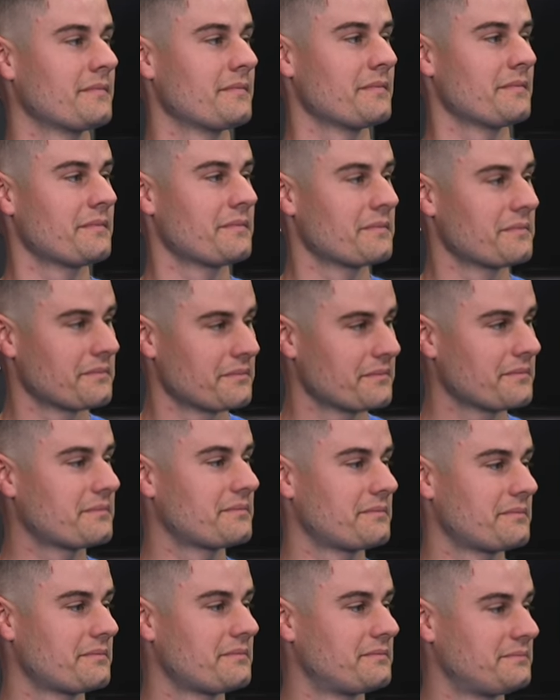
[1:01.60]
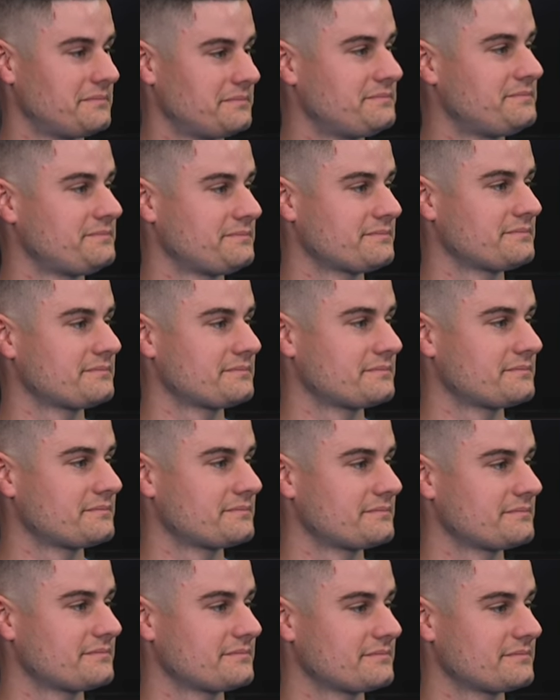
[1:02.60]

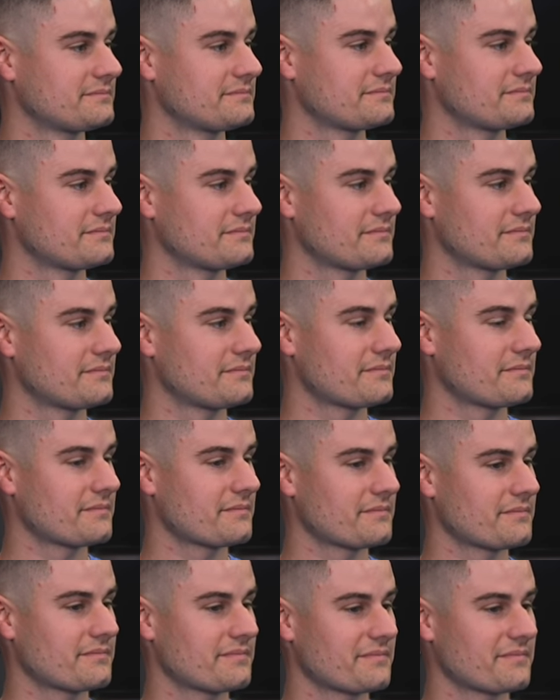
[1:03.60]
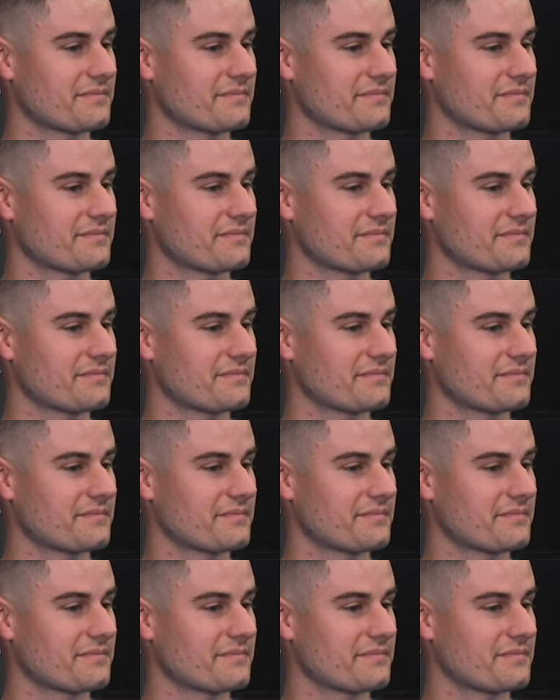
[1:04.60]
(silent)